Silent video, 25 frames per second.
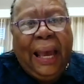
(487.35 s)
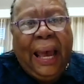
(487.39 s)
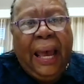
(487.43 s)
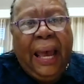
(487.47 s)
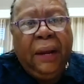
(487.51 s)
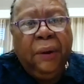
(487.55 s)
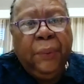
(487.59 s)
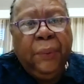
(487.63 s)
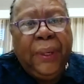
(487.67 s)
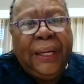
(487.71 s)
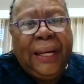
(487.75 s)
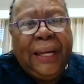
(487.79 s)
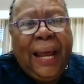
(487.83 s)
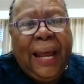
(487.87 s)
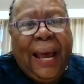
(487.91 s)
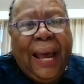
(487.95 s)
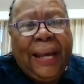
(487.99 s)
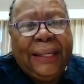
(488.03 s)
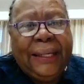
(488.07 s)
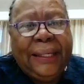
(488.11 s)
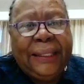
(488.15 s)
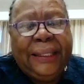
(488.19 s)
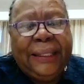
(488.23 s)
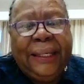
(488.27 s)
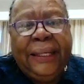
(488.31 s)
and we'd
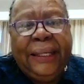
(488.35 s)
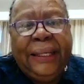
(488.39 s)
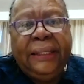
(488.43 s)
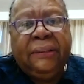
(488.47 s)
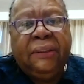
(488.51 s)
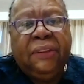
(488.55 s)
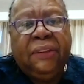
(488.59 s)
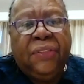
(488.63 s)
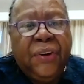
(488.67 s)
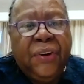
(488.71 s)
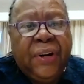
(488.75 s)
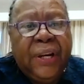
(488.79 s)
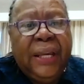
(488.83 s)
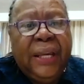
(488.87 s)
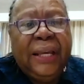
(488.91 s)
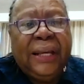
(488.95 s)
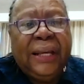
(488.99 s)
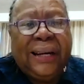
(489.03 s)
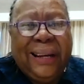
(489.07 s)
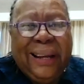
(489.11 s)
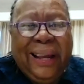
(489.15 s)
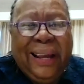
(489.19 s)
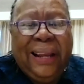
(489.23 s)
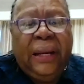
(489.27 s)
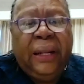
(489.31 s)
had at least three
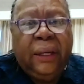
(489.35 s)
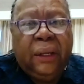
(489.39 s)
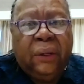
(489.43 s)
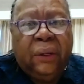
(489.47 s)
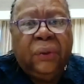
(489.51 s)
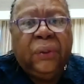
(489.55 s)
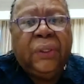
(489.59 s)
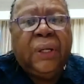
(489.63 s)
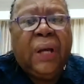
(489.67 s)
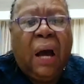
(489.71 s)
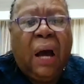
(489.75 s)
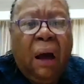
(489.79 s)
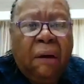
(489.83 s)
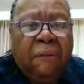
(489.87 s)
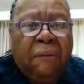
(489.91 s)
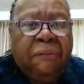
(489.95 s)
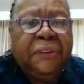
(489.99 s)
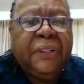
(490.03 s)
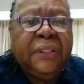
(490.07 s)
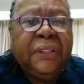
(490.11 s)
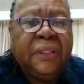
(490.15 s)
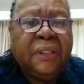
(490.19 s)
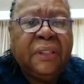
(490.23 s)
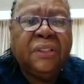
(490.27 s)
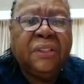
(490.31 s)
really good
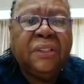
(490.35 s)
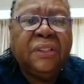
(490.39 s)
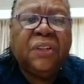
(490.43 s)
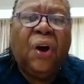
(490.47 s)
harvests.